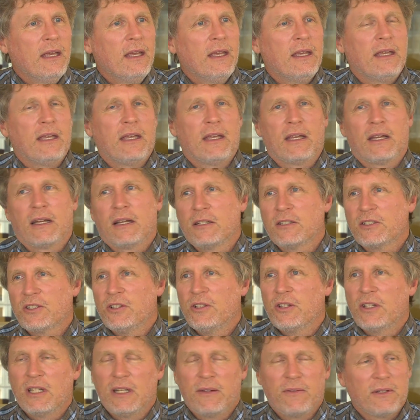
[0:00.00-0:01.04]
And so
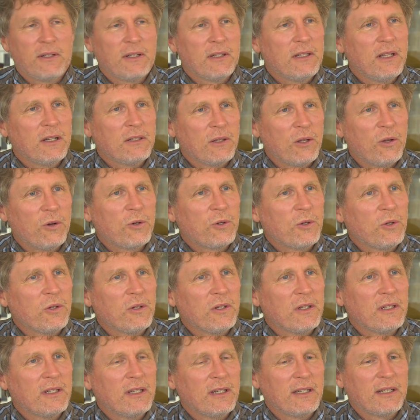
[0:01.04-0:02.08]
you can have a
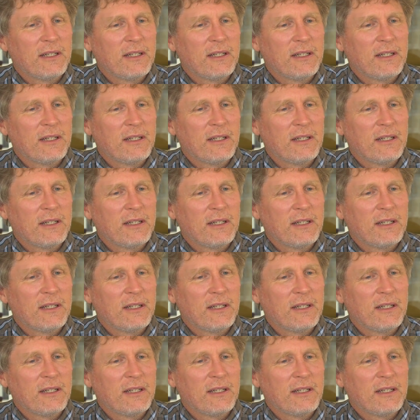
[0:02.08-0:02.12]
local